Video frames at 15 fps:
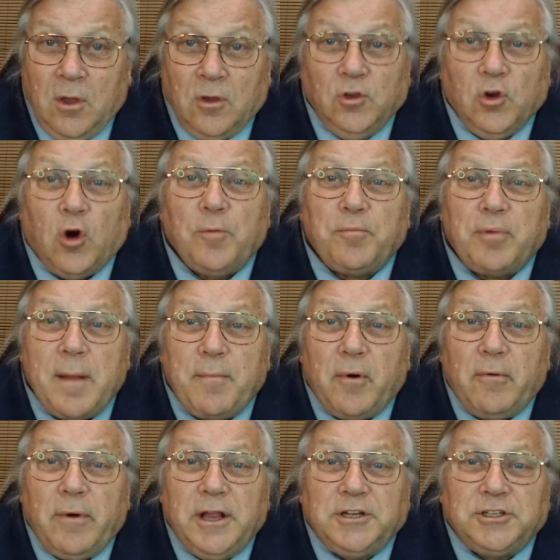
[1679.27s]
Your
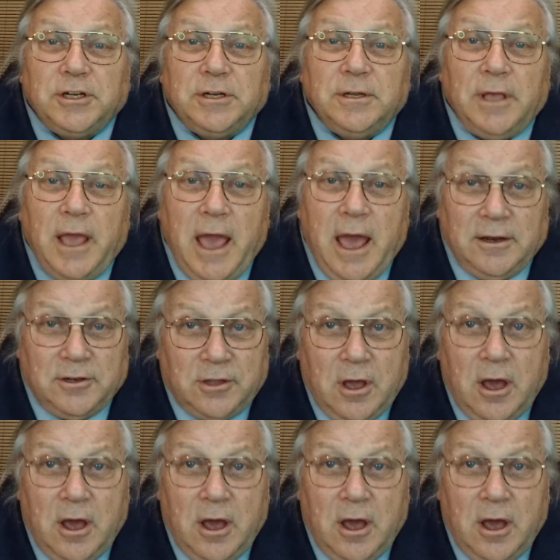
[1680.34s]
preparation and